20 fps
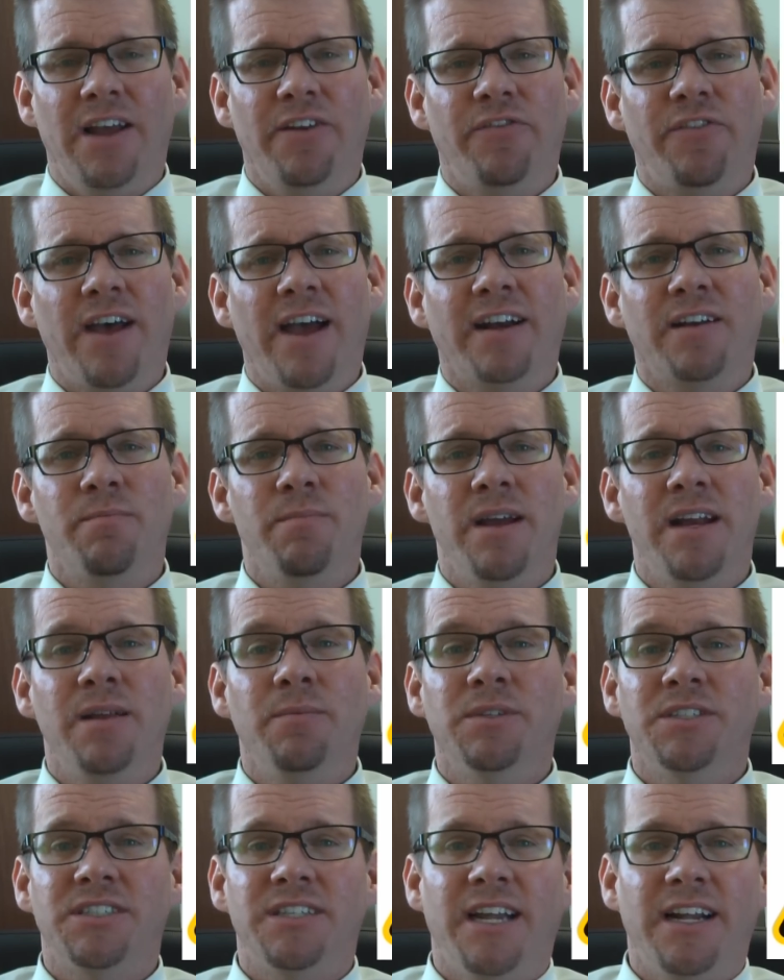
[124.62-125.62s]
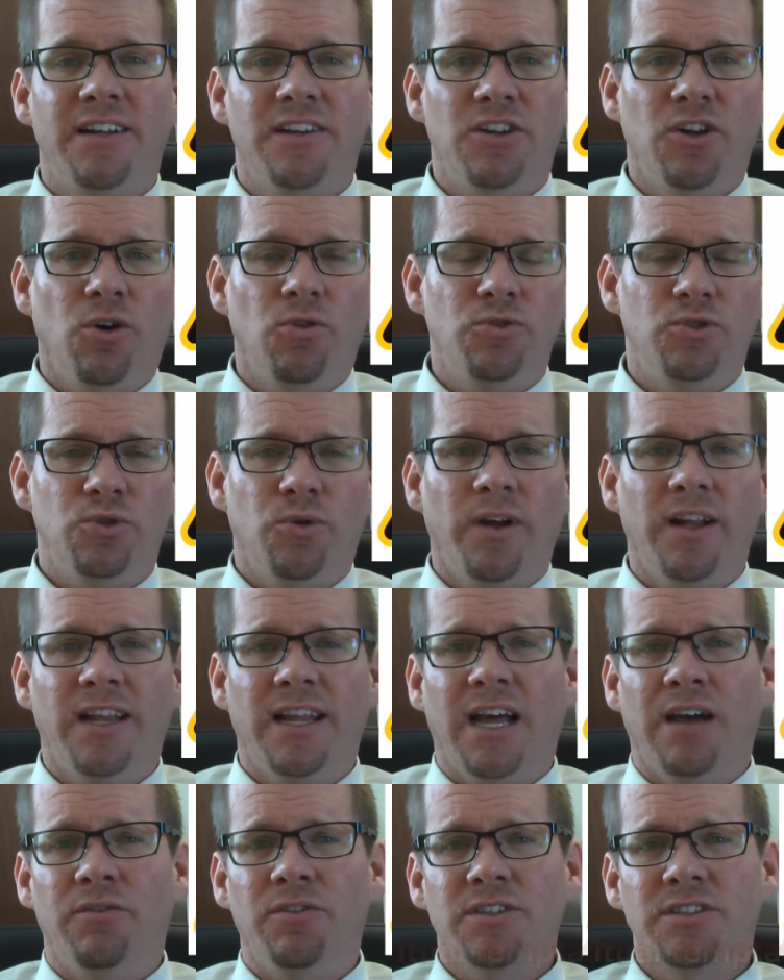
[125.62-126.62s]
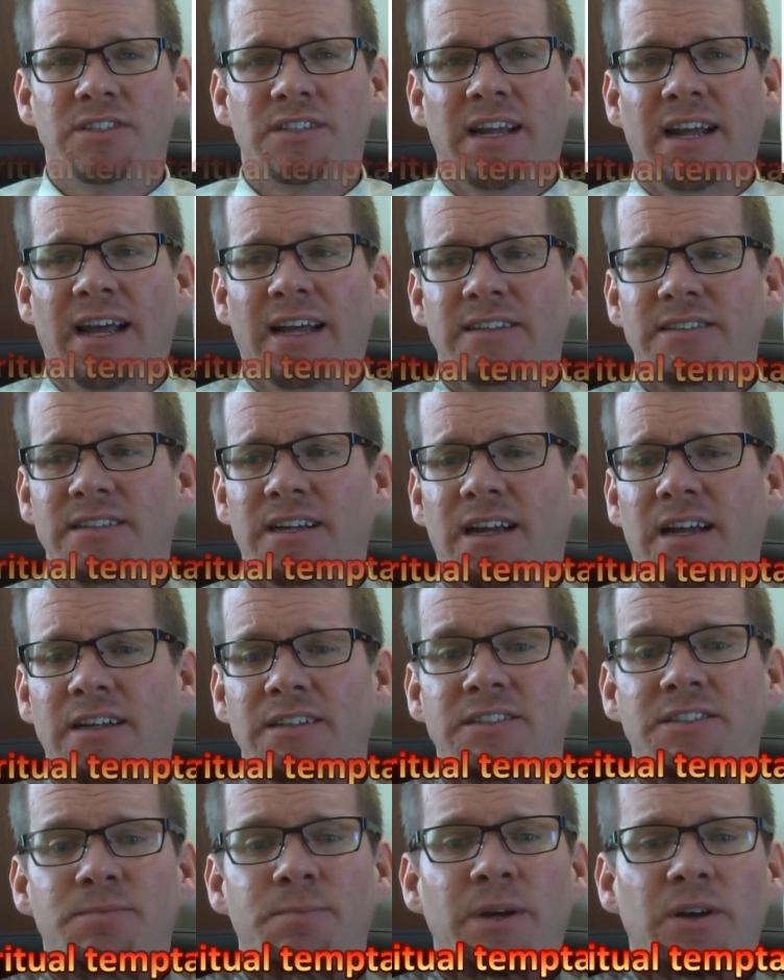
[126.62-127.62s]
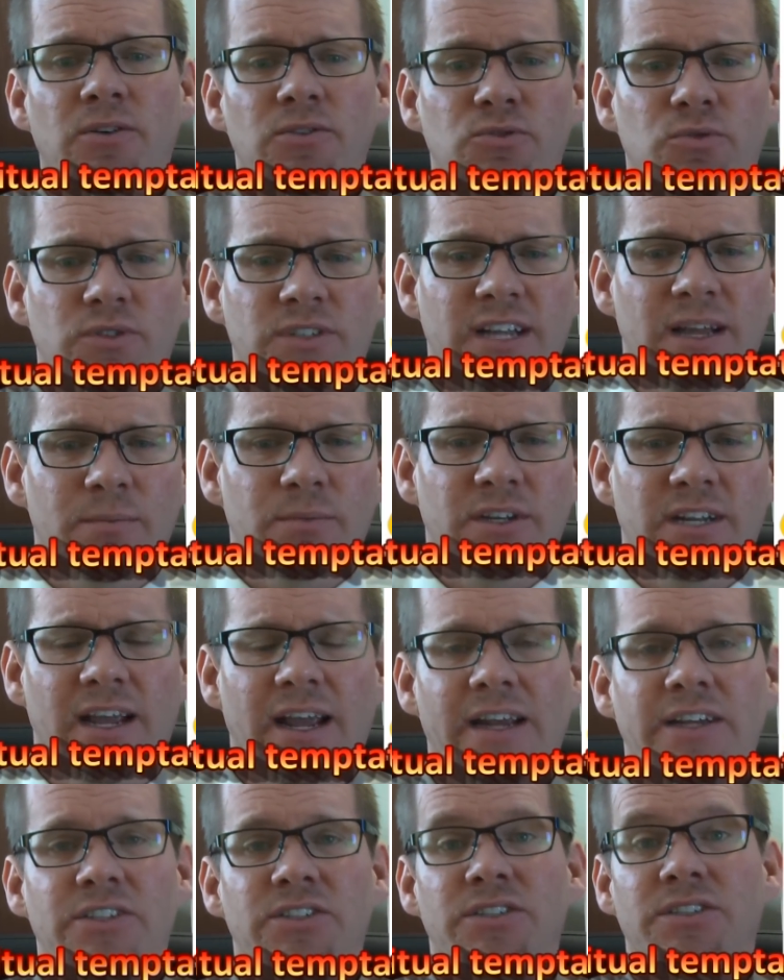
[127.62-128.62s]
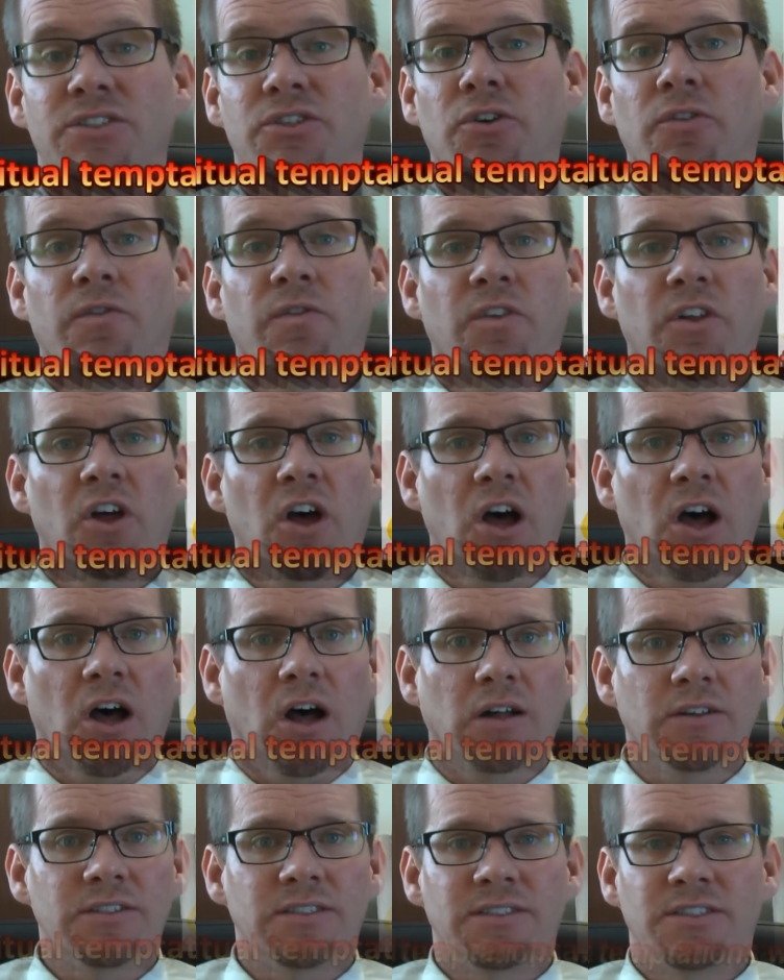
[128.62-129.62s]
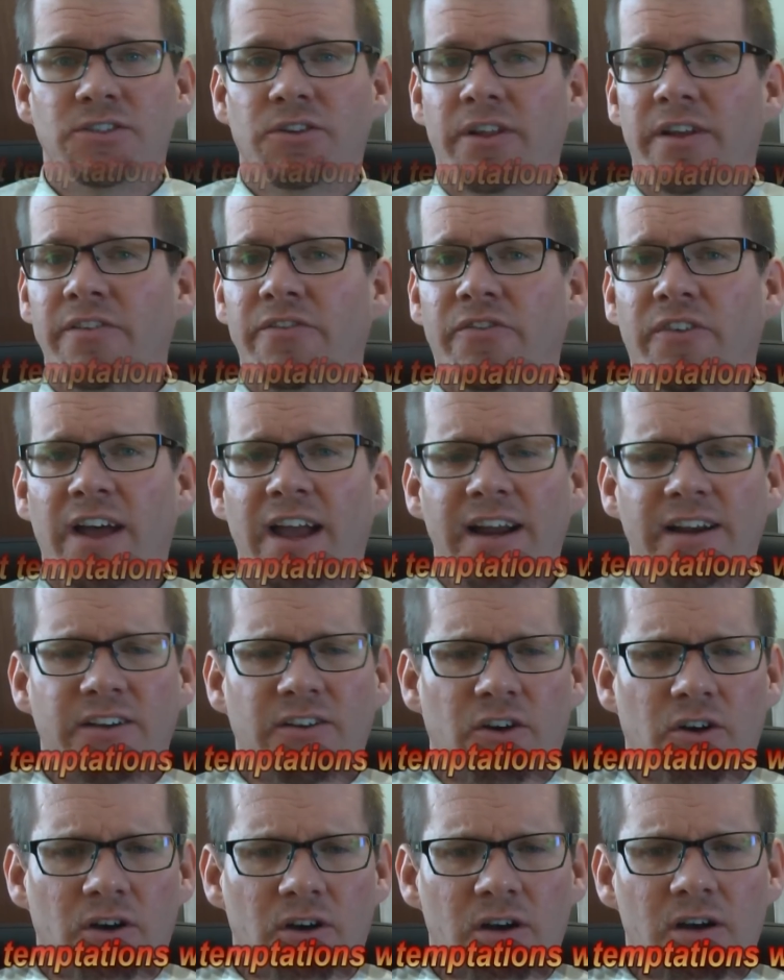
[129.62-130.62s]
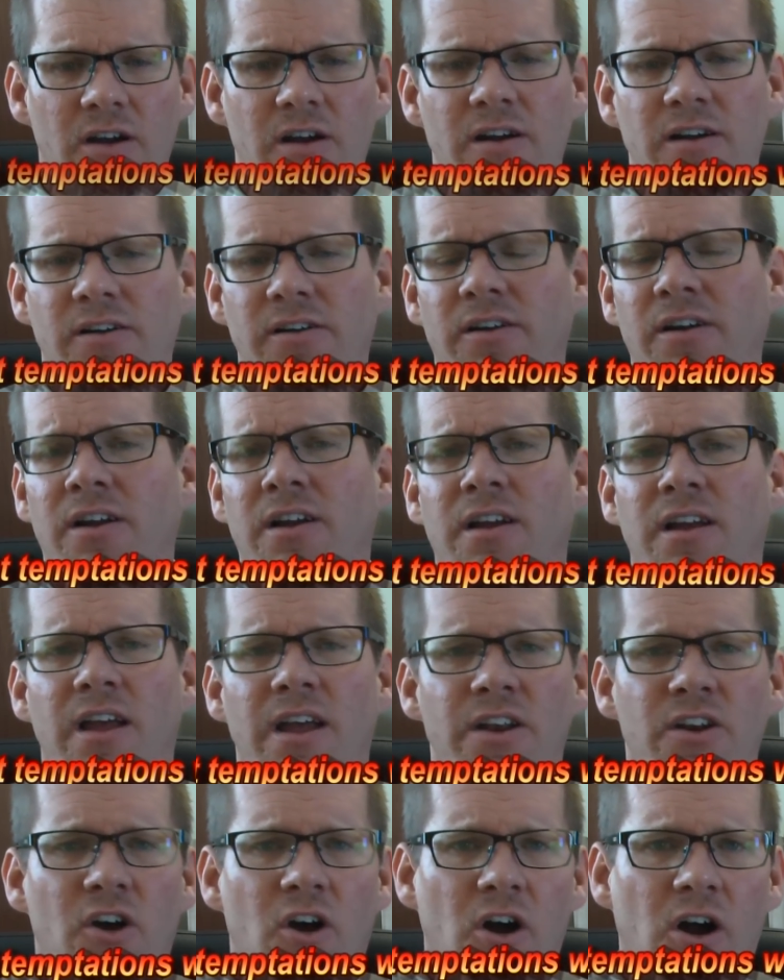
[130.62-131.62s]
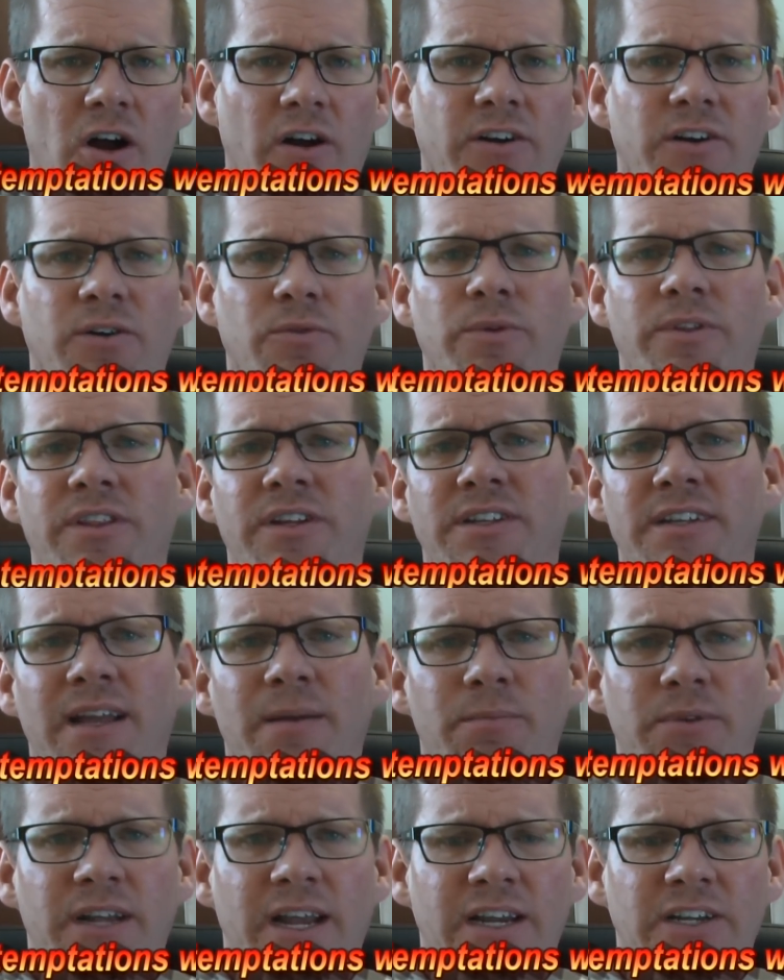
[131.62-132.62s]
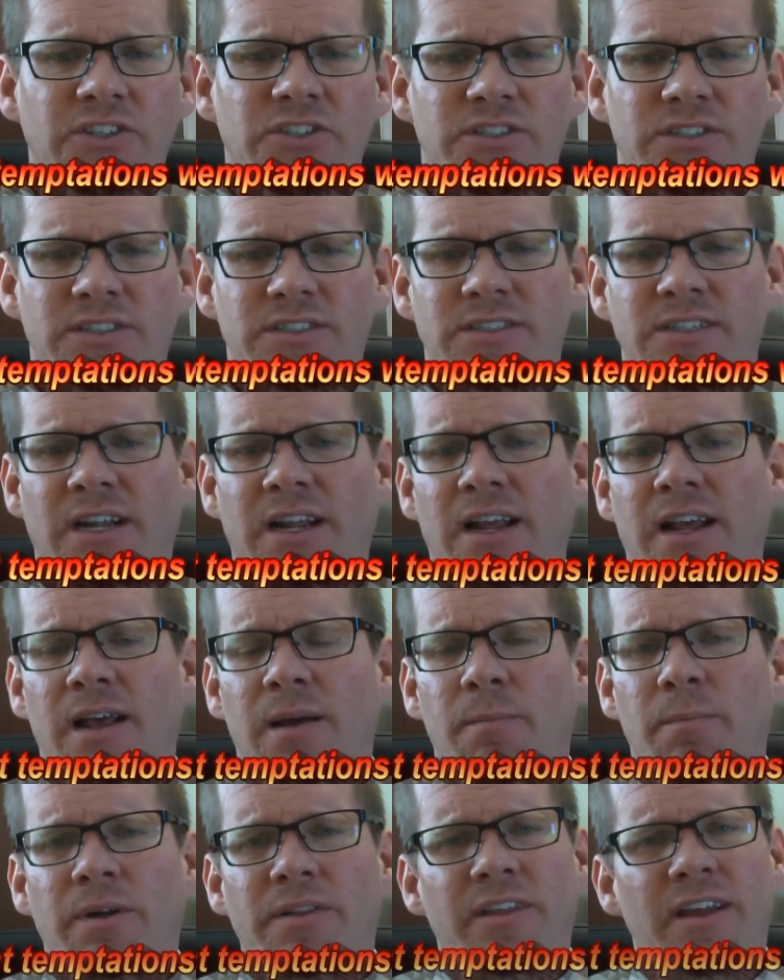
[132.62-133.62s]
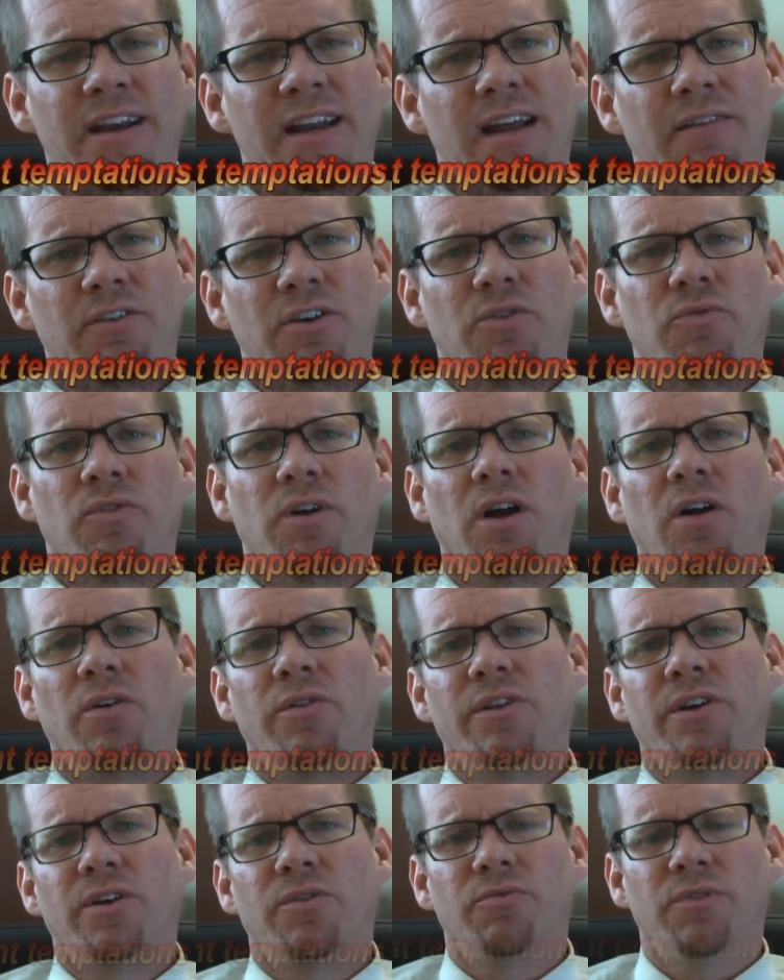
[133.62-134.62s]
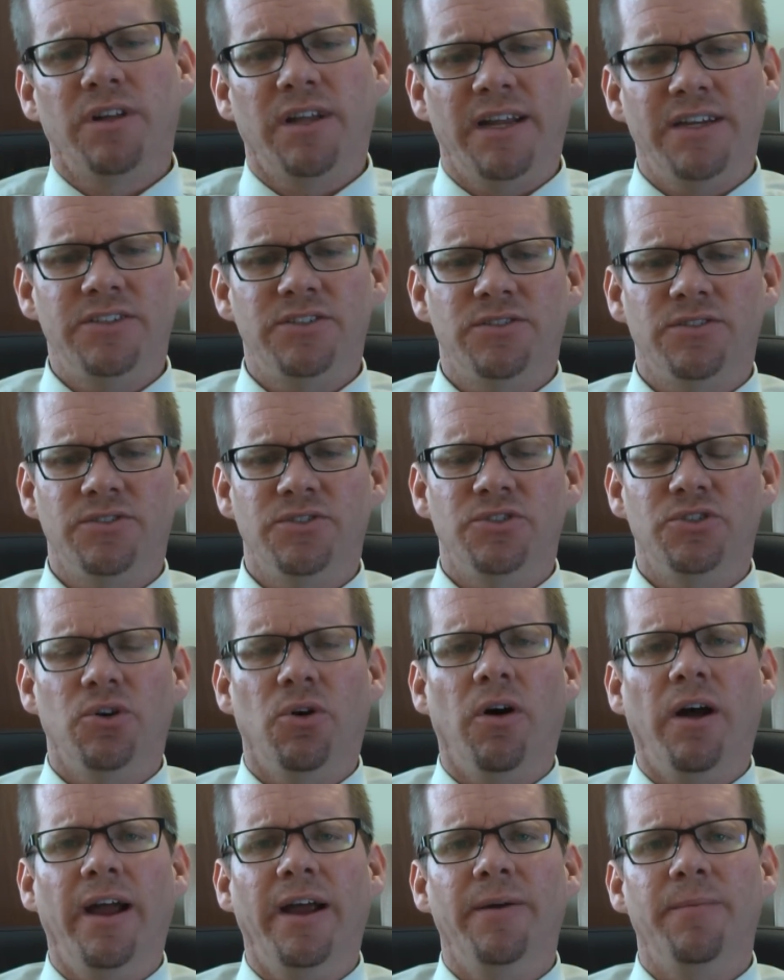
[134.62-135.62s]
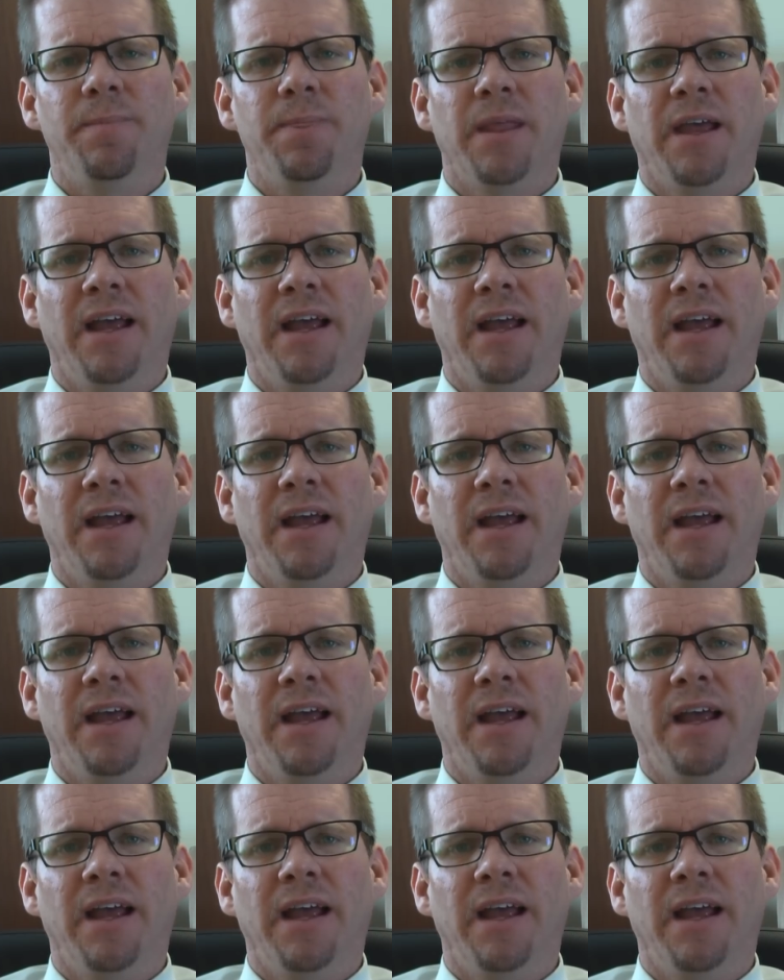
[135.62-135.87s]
In fact, many mistake low joy levels as uh, spiritual temptations or flaws, so they fight harder and harder with the temptations, but they never grow their relational joy.